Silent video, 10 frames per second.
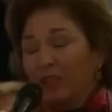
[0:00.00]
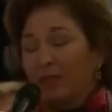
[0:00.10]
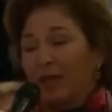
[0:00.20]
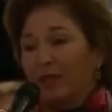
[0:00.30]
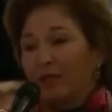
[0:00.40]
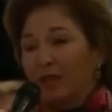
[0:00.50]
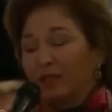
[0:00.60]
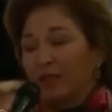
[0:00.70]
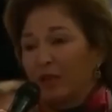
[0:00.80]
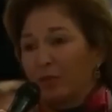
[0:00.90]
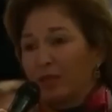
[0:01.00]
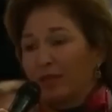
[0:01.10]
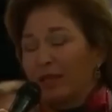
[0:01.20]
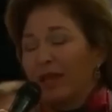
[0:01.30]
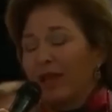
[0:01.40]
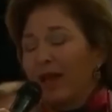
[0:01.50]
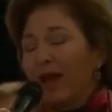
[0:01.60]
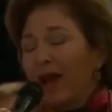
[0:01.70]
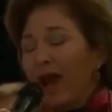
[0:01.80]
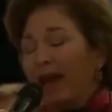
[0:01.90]
it should be addressed openly.
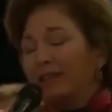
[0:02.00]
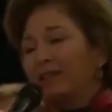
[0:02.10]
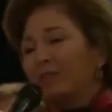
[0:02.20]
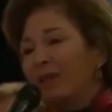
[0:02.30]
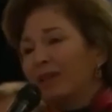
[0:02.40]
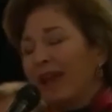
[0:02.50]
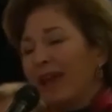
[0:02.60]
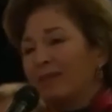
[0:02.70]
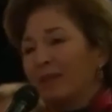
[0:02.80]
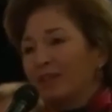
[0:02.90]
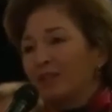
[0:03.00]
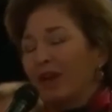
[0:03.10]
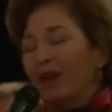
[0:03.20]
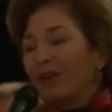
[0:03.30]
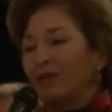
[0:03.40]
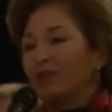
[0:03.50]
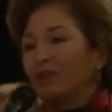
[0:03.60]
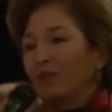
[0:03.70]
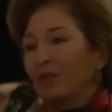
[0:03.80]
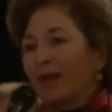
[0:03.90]
I just wanted to add, make sure I
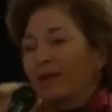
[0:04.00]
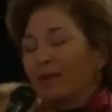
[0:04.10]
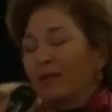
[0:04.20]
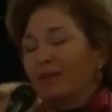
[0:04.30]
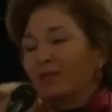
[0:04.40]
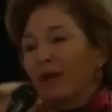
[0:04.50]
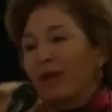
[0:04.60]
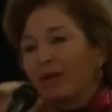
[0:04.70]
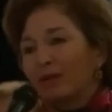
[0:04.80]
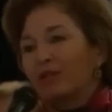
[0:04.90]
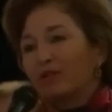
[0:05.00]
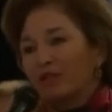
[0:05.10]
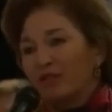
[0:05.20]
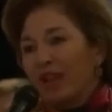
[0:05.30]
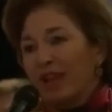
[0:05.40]
heard you correctly, because what I heard you